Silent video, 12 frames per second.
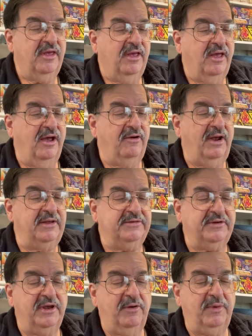All right,
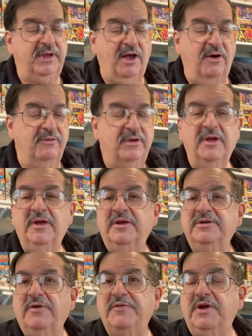so here we go.
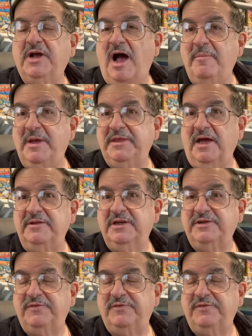So if you comment on this